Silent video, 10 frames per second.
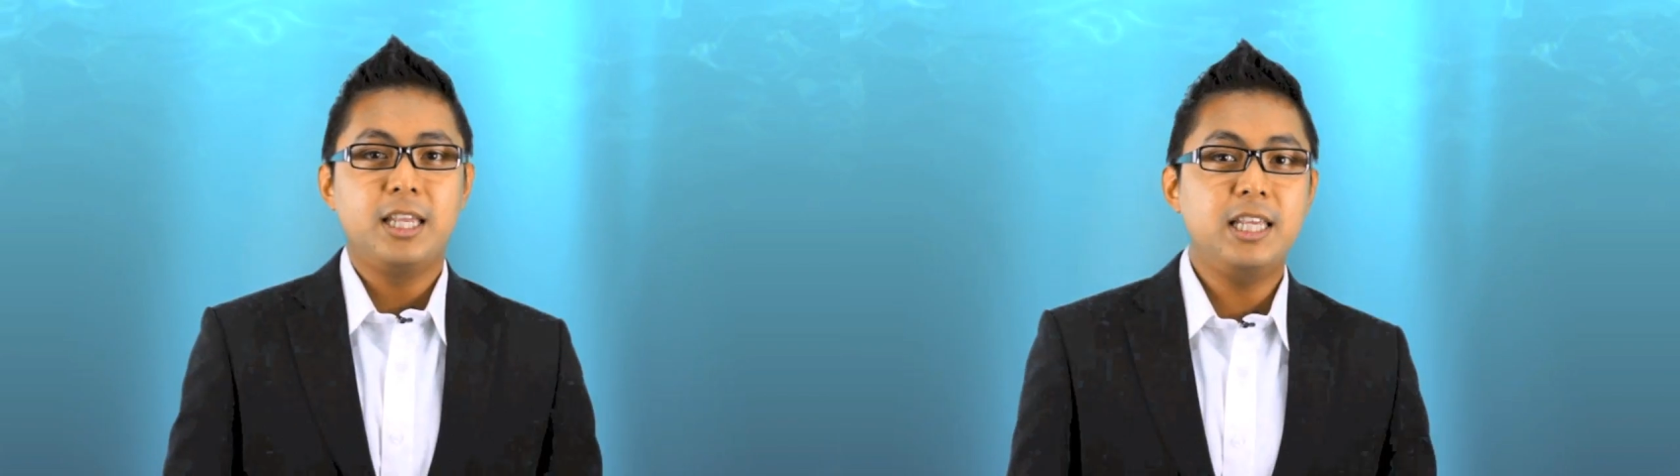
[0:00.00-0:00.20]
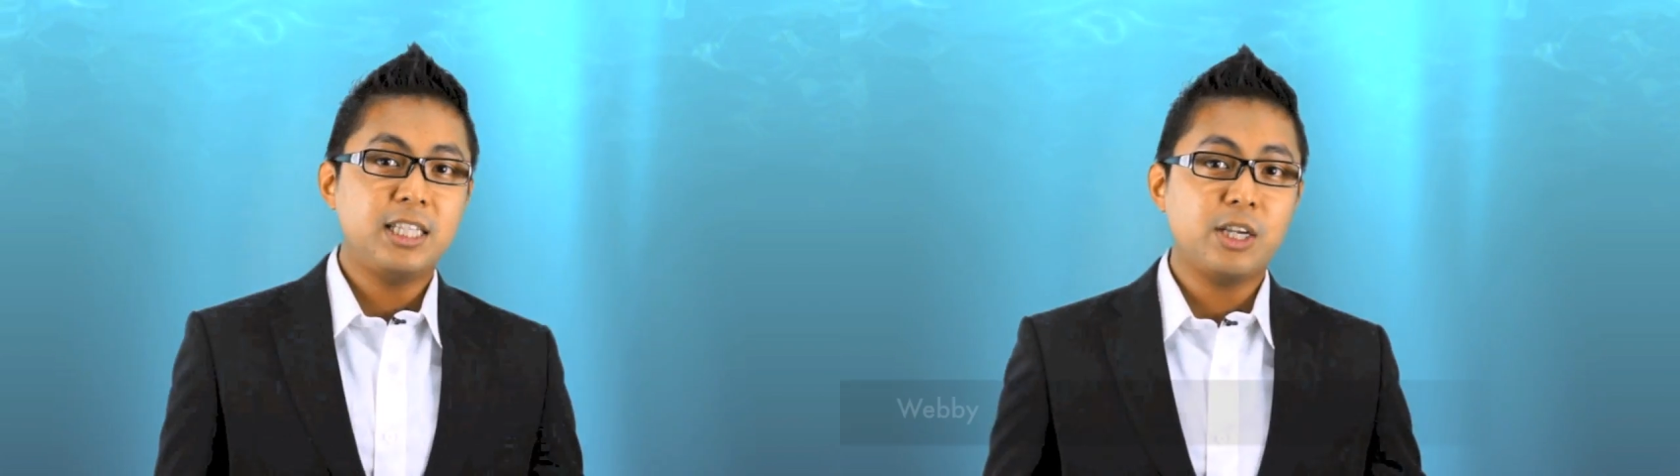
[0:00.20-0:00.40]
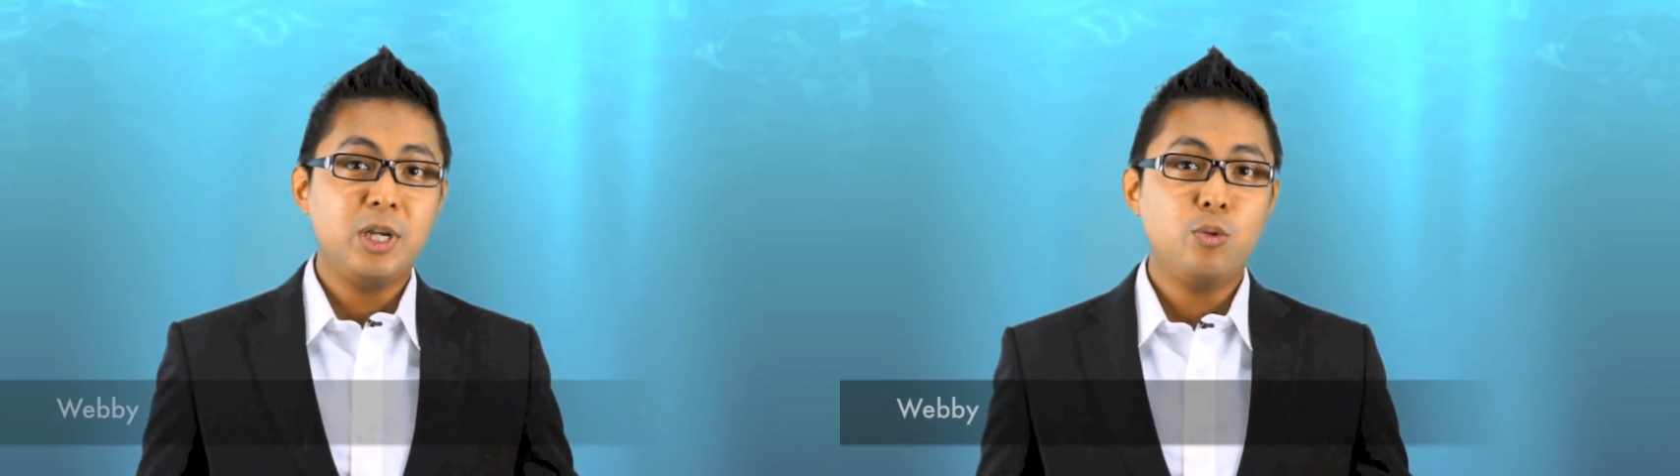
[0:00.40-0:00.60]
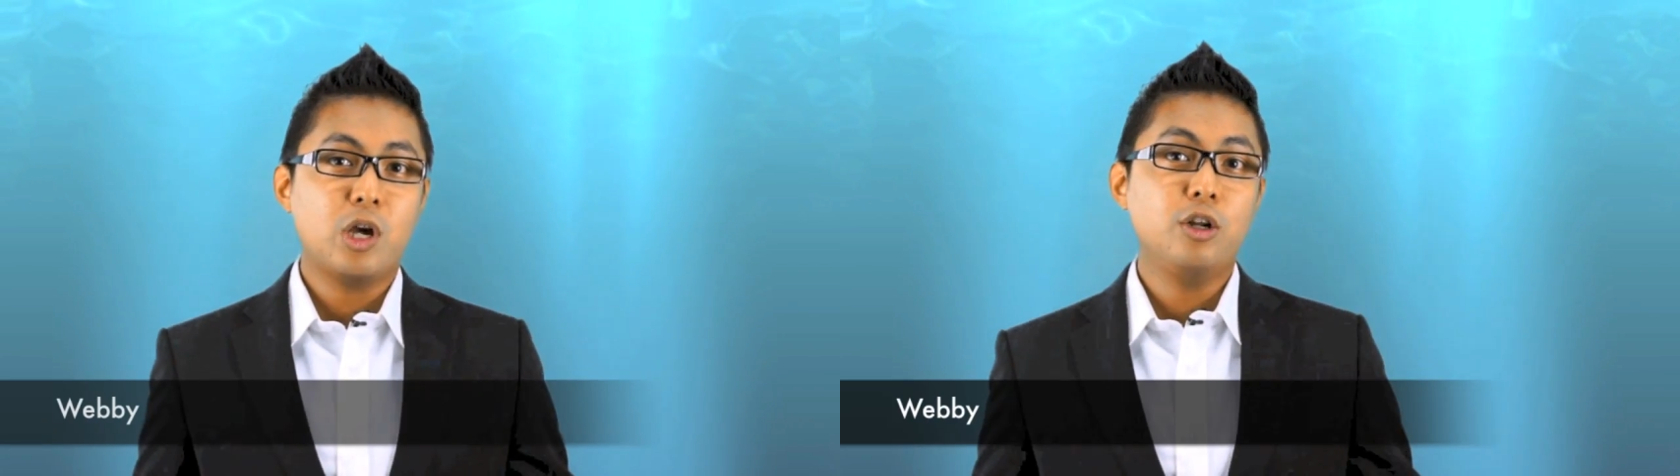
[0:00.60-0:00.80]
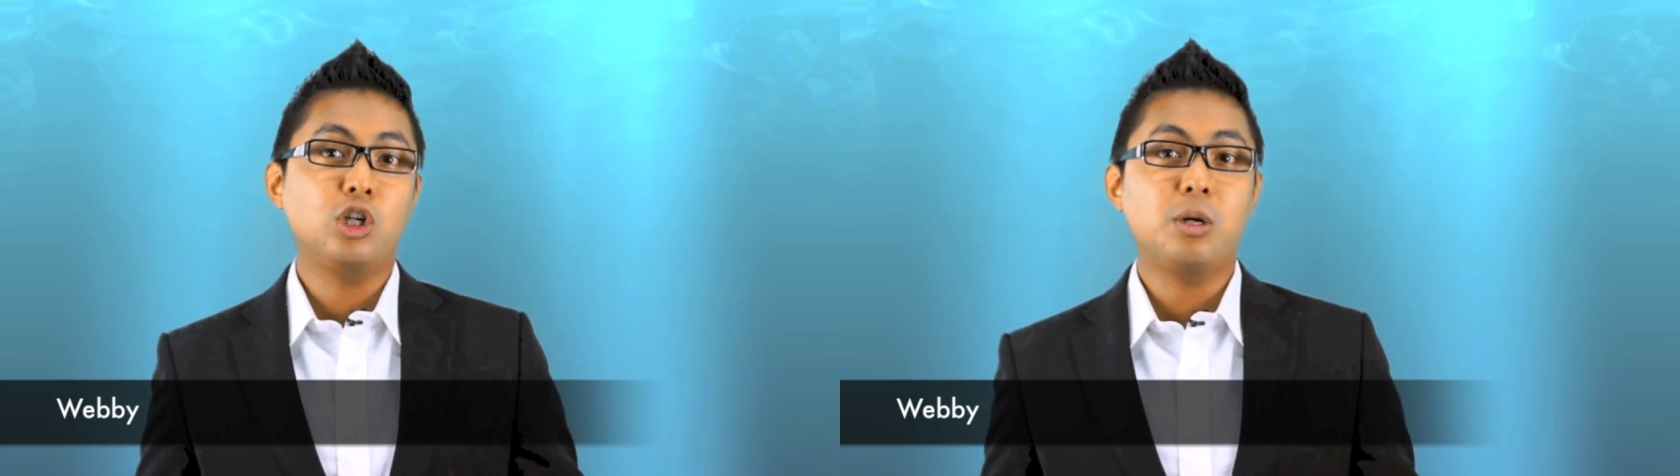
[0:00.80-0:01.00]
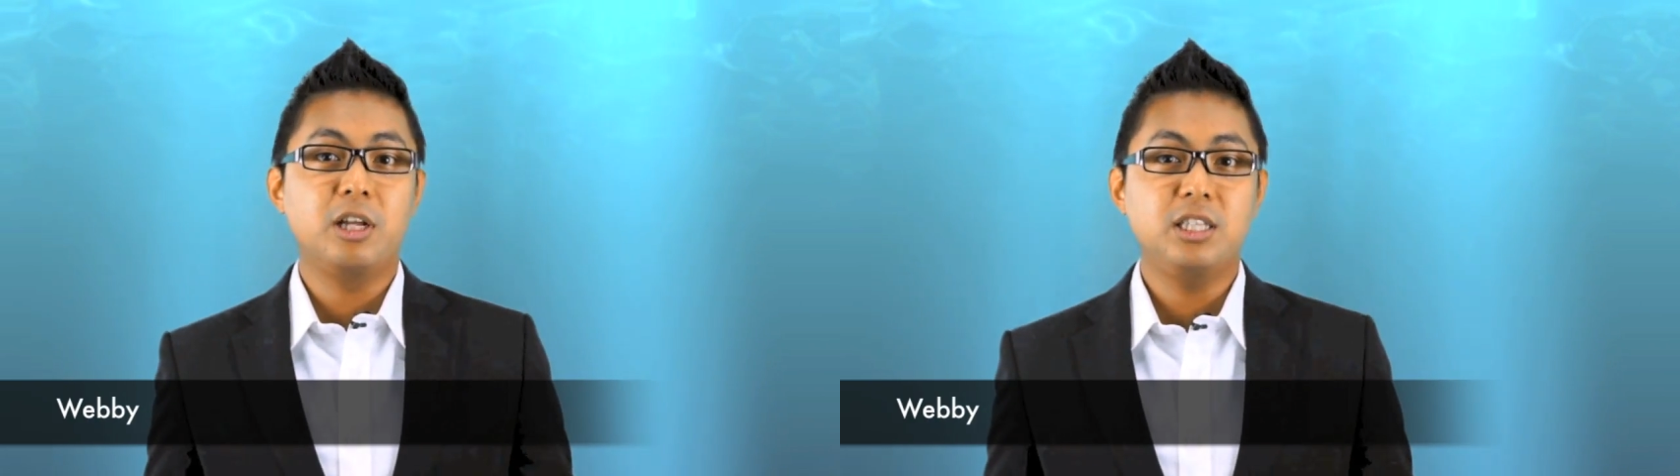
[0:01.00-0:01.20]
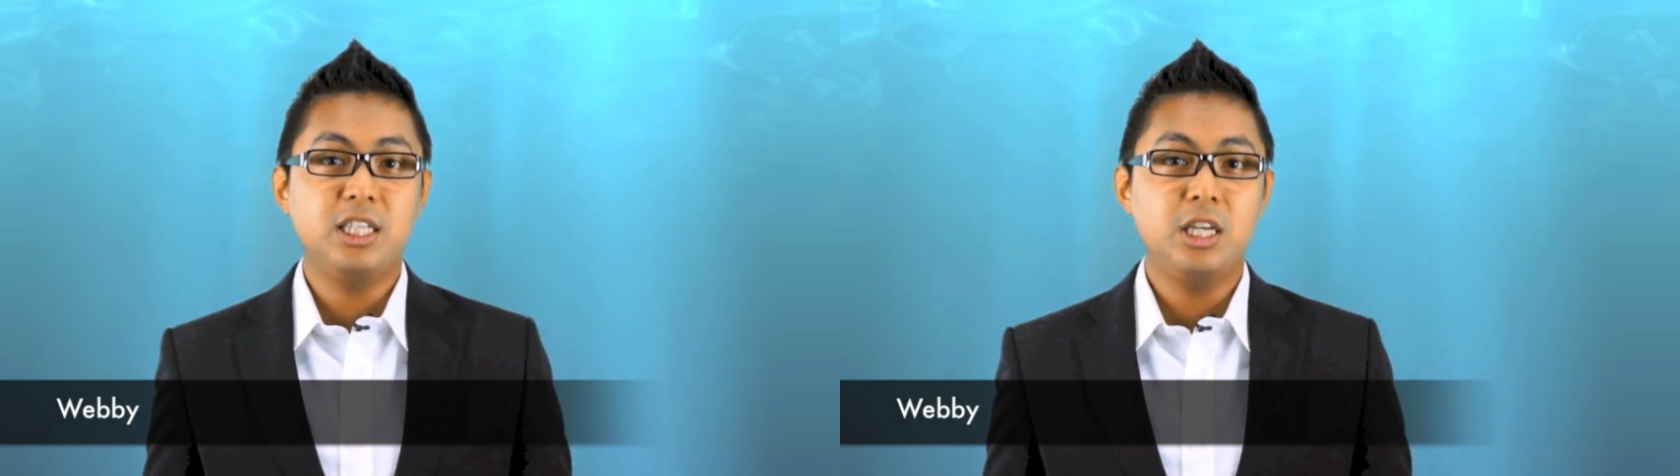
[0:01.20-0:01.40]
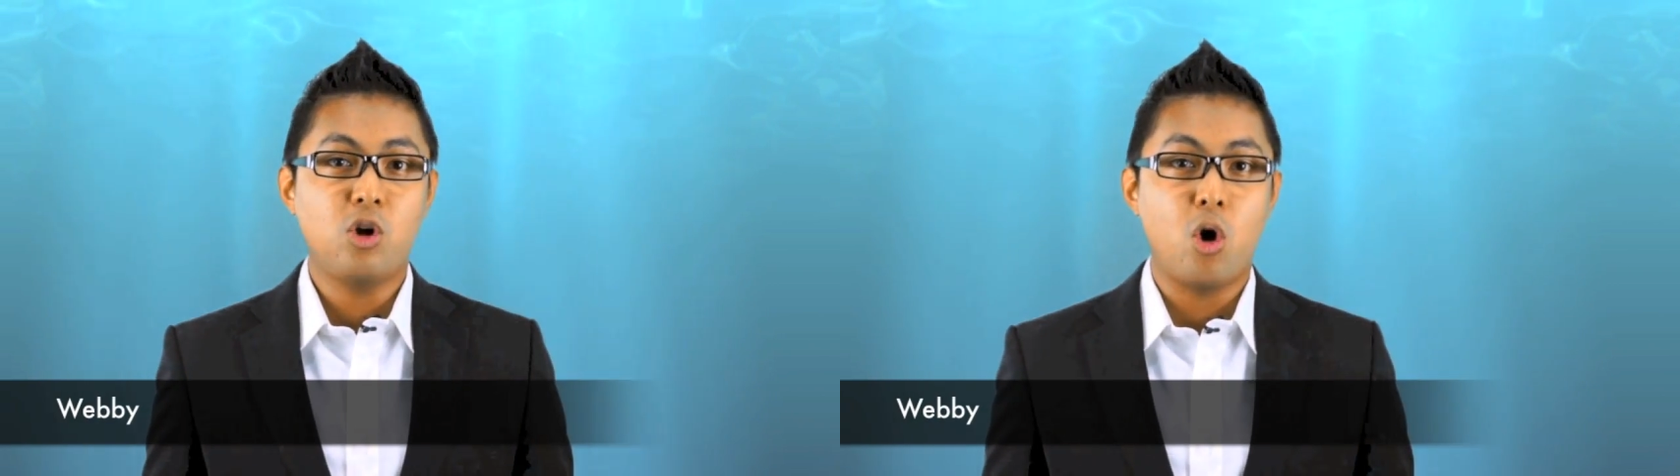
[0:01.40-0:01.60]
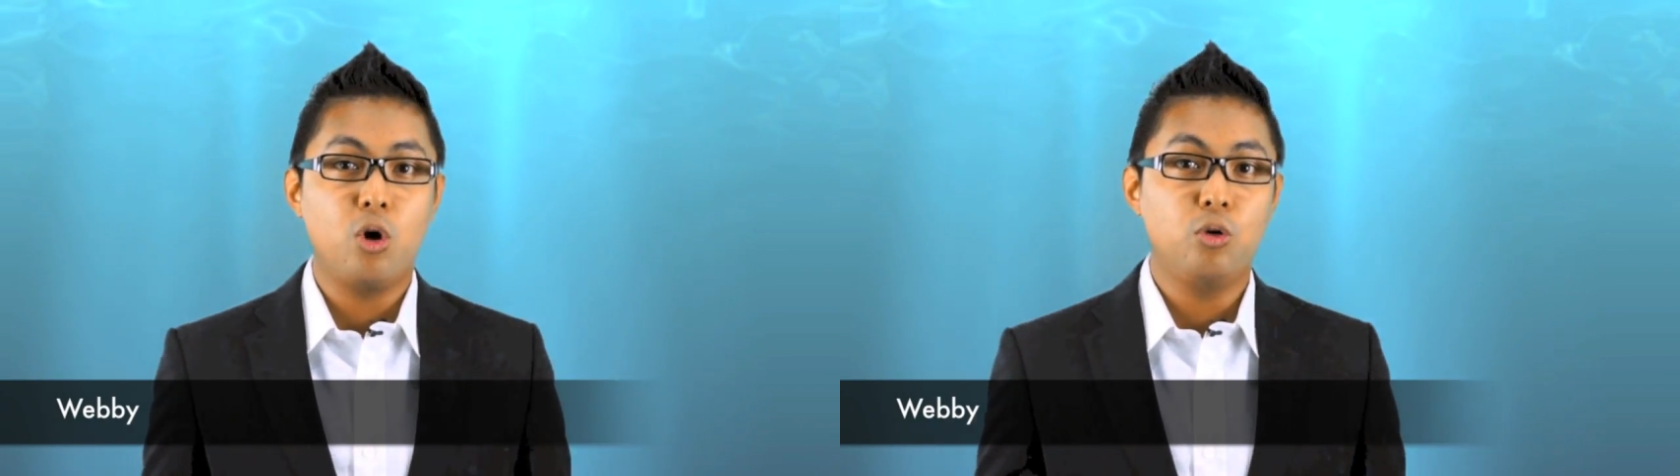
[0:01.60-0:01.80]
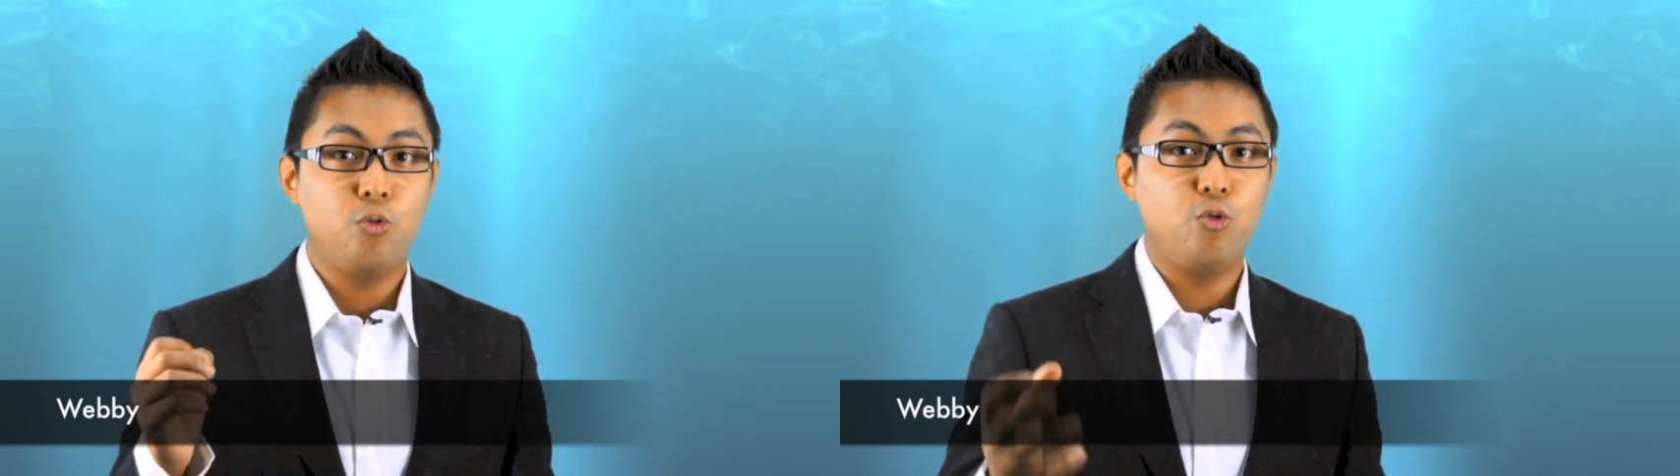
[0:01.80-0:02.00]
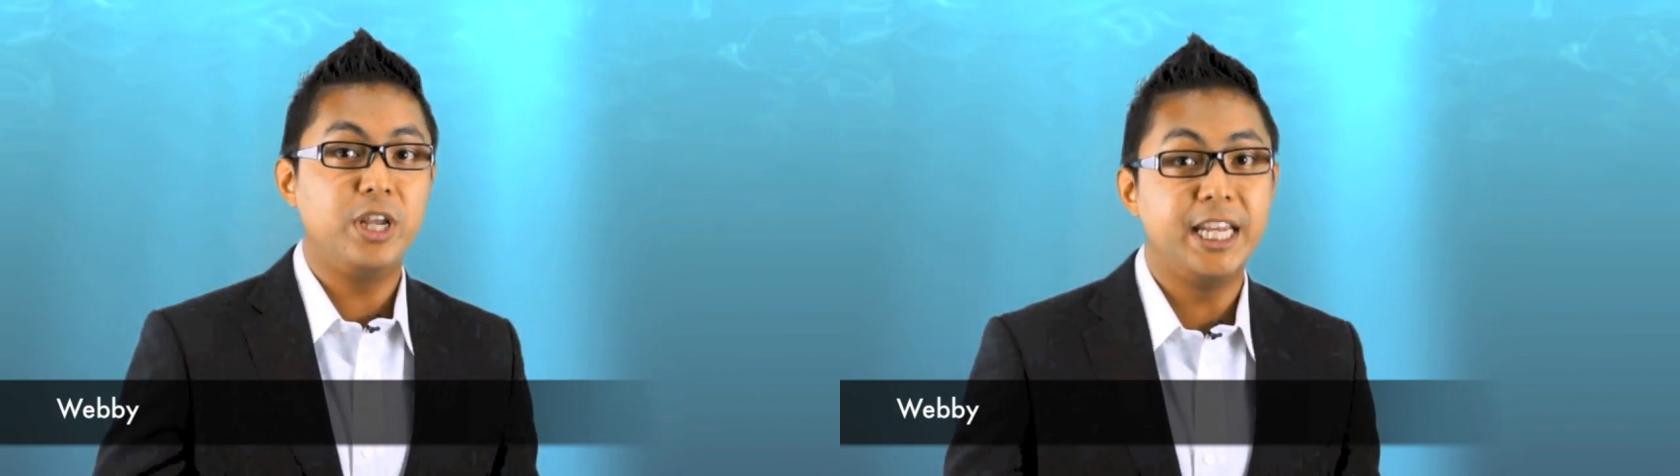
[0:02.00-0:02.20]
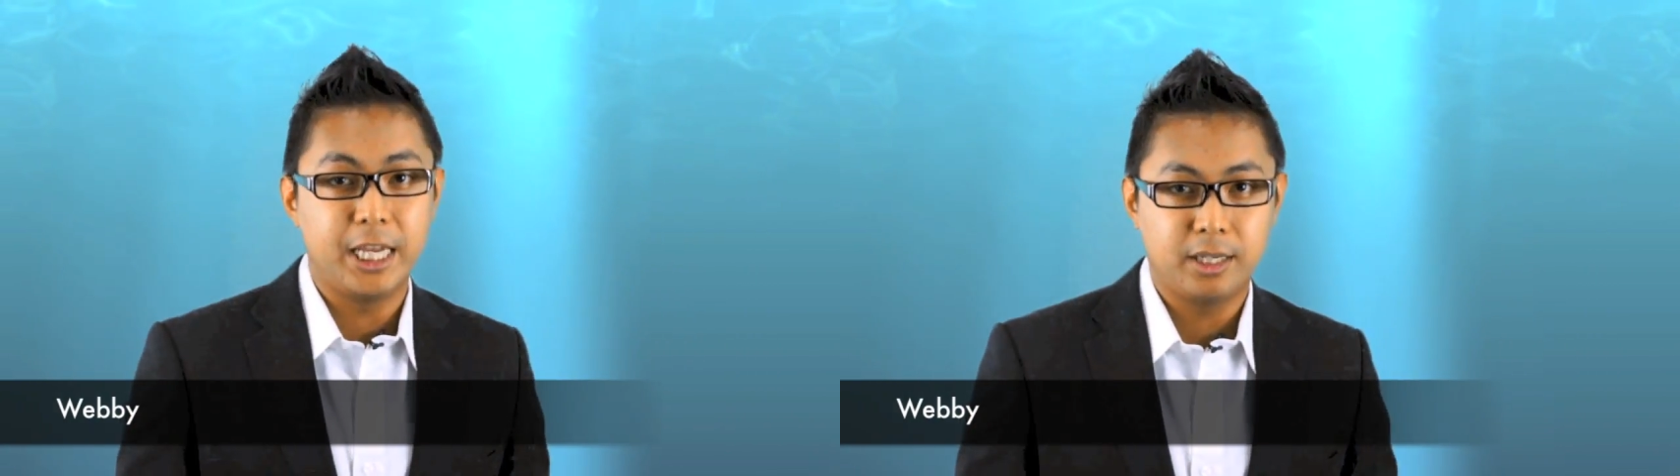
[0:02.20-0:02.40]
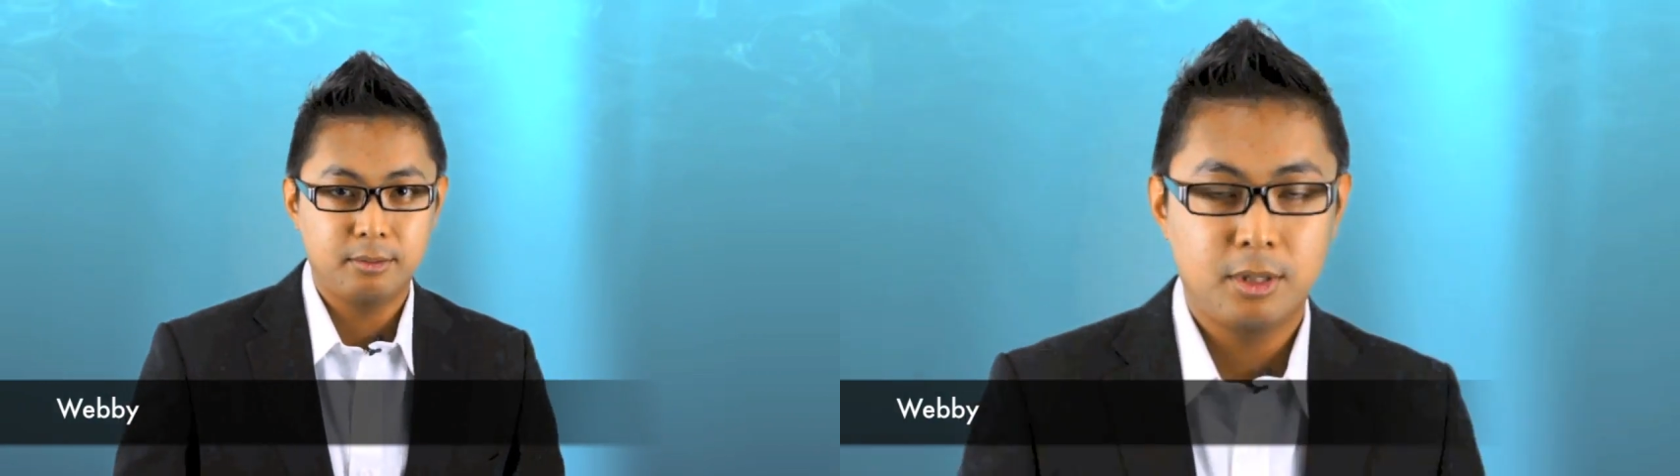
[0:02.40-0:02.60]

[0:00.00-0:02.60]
In this segment, we're going to talk about this thing called reading.